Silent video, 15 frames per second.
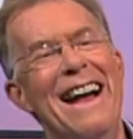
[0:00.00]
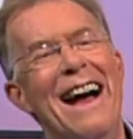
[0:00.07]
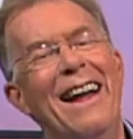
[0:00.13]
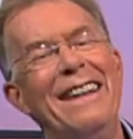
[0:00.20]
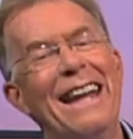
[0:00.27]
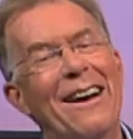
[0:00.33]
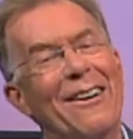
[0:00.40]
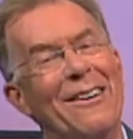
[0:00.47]

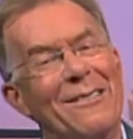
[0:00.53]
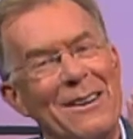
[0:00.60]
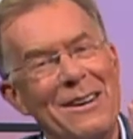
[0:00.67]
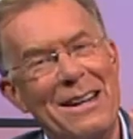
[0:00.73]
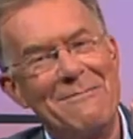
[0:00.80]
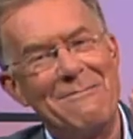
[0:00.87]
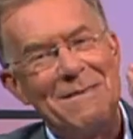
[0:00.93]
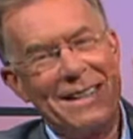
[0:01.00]
Now,
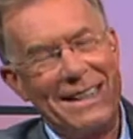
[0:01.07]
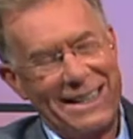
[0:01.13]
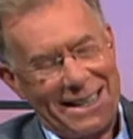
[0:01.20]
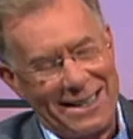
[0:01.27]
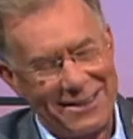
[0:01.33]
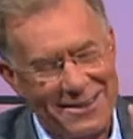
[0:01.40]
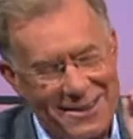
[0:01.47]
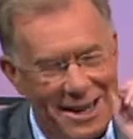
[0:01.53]
uh,
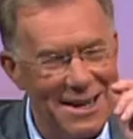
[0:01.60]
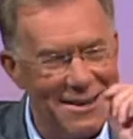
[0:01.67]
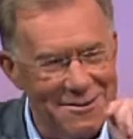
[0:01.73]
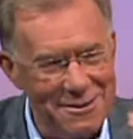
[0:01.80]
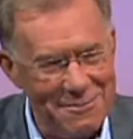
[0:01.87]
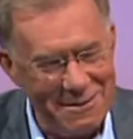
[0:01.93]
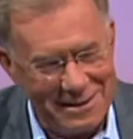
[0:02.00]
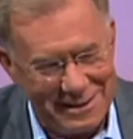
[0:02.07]

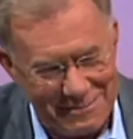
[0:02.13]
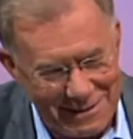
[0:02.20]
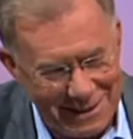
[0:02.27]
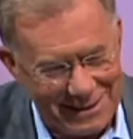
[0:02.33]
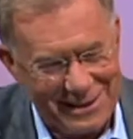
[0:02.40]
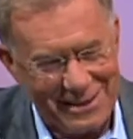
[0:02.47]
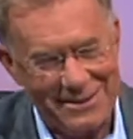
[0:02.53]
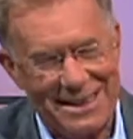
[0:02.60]
continuing with
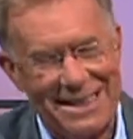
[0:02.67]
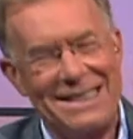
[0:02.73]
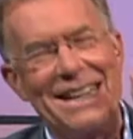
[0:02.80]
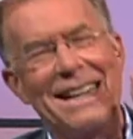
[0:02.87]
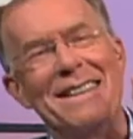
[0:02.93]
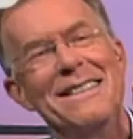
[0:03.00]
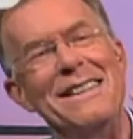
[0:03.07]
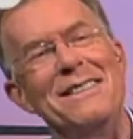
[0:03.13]
tomatoes, I
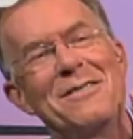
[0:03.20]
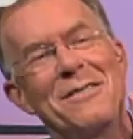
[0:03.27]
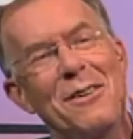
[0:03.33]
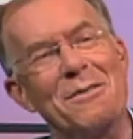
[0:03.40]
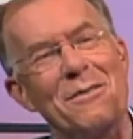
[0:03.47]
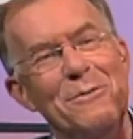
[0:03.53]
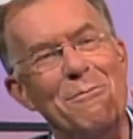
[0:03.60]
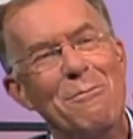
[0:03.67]
said in the intro
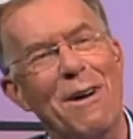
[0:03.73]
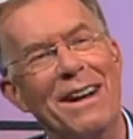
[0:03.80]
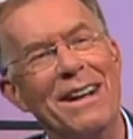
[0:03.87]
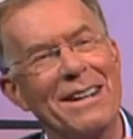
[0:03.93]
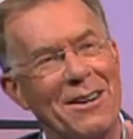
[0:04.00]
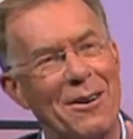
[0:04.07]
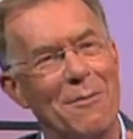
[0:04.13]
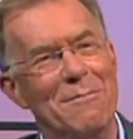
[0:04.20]
you won
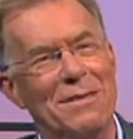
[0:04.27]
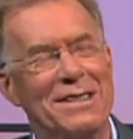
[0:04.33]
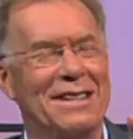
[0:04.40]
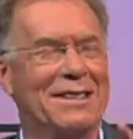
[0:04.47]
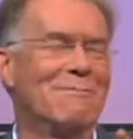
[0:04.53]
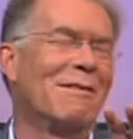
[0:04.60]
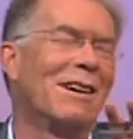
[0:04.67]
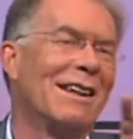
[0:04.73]
a
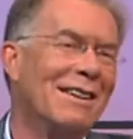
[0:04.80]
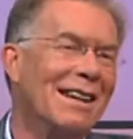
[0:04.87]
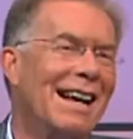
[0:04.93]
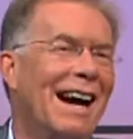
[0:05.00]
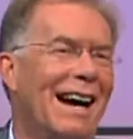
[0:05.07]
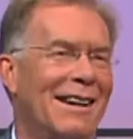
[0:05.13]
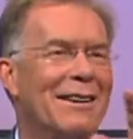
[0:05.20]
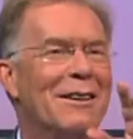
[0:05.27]
competition. Well,
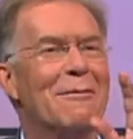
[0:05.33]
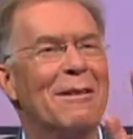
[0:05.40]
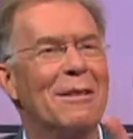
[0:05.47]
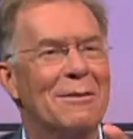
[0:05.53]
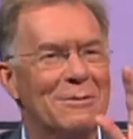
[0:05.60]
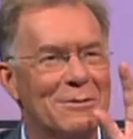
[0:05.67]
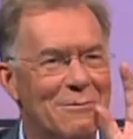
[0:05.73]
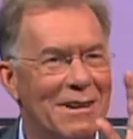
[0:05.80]
I don't know
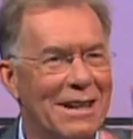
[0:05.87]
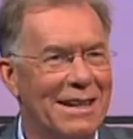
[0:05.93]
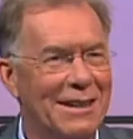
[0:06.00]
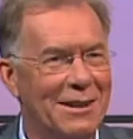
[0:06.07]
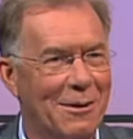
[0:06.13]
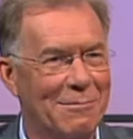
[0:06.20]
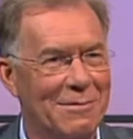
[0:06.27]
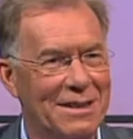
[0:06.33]
whether it was really a
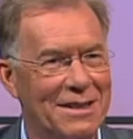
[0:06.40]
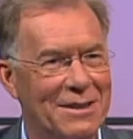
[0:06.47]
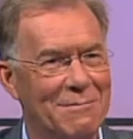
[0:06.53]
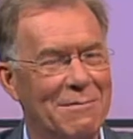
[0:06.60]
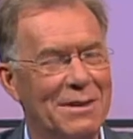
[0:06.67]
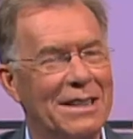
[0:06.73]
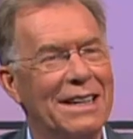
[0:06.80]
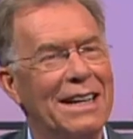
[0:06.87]

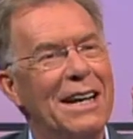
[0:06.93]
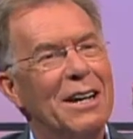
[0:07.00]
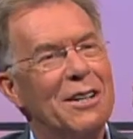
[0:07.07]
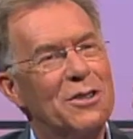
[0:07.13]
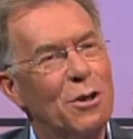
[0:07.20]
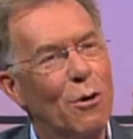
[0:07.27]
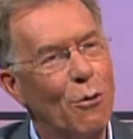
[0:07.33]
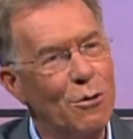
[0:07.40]
competition, but
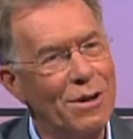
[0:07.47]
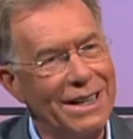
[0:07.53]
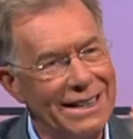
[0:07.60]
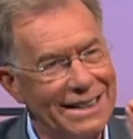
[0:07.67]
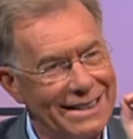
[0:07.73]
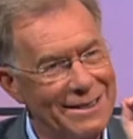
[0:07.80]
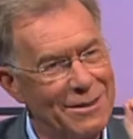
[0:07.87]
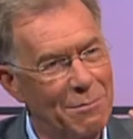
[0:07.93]

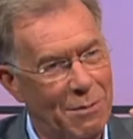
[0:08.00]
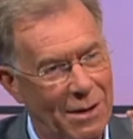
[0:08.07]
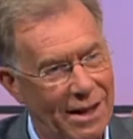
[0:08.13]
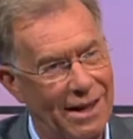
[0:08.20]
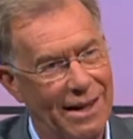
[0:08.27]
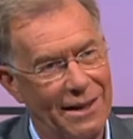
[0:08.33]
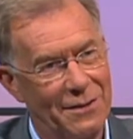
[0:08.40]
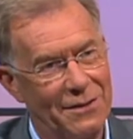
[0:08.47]
talking to
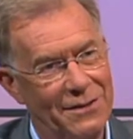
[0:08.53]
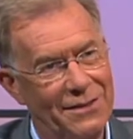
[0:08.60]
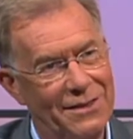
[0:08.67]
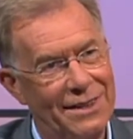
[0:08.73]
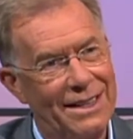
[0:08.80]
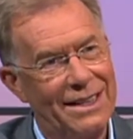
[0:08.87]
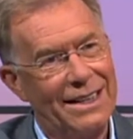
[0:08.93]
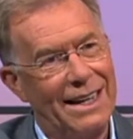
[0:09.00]

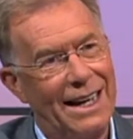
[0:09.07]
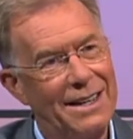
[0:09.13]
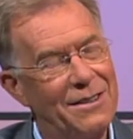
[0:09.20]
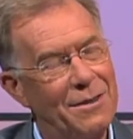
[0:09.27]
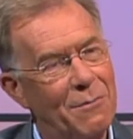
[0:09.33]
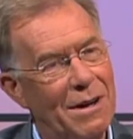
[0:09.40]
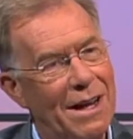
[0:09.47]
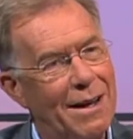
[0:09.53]
plants.
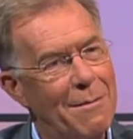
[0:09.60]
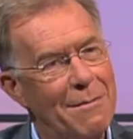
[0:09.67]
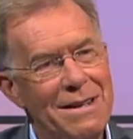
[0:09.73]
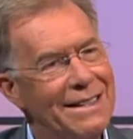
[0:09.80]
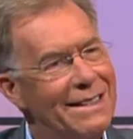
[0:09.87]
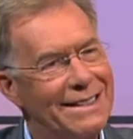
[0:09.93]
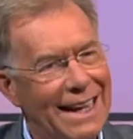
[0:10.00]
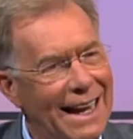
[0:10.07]
And, I
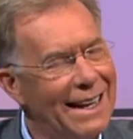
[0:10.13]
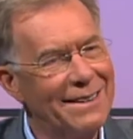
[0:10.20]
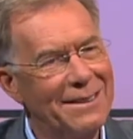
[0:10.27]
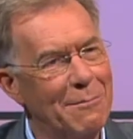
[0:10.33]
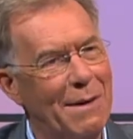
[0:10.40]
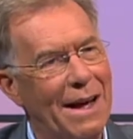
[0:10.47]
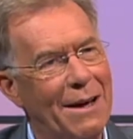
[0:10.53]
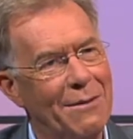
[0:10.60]
mean, tell us
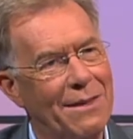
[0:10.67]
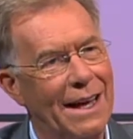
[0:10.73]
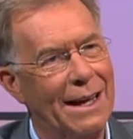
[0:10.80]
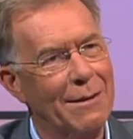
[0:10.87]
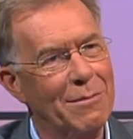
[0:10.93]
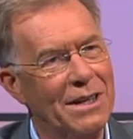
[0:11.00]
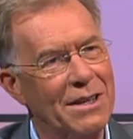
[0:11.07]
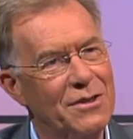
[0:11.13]
about
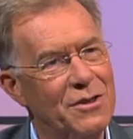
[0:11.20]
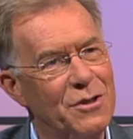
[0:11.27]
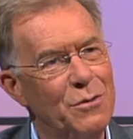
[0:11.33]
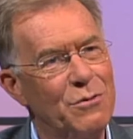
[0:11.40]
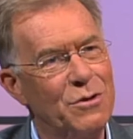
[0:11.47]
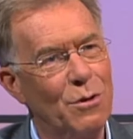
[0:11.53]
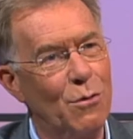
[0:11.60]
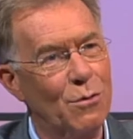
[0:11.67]
that, because
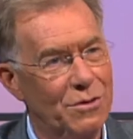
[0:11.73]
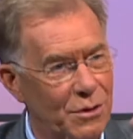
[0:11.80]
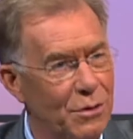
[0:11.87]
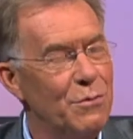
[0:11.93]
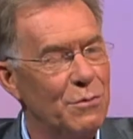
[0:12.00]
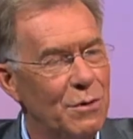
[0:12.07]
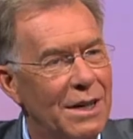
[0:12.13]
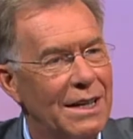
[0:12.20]
you talked
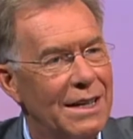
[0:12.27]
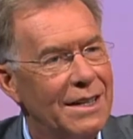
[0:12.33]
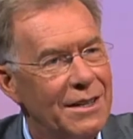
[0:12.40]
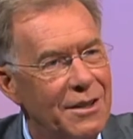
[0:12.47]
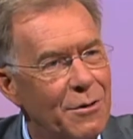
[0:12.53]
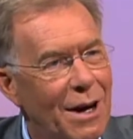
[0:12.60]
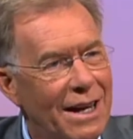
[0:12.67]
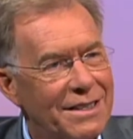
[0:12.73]
to...
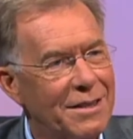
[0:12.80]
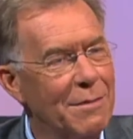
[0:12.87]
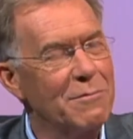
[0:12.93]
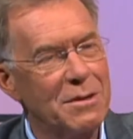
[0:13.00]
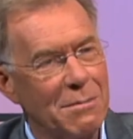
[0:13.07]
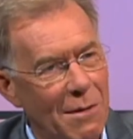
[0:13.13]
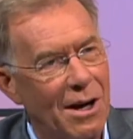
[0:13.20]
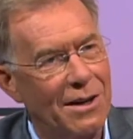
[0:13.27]
You had some
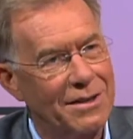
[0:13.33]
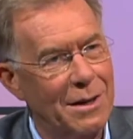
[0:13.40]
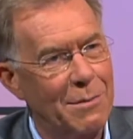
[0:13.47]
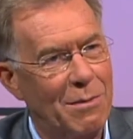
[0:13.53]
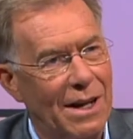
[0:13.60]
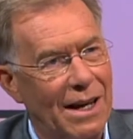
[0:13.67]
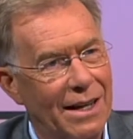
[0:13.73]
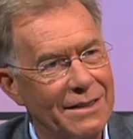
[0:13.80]
tomato
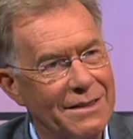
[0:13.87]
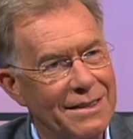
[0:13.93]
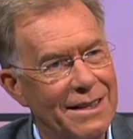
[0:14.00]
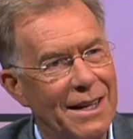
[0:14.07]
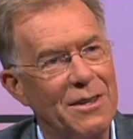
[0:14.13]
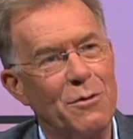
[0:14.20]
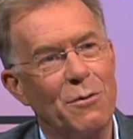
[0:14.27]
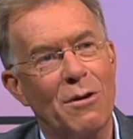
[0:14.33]
plants
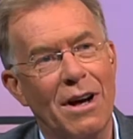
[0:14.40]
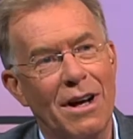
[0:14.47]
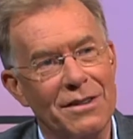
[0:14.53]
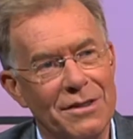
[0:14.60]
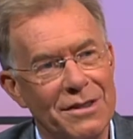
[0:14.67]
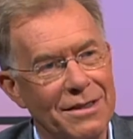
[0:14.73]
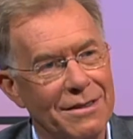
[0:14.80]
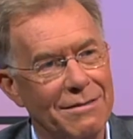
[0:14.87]
and you were
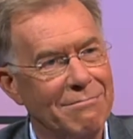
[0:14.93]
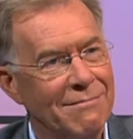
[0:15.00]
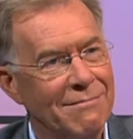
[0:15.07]
asked to...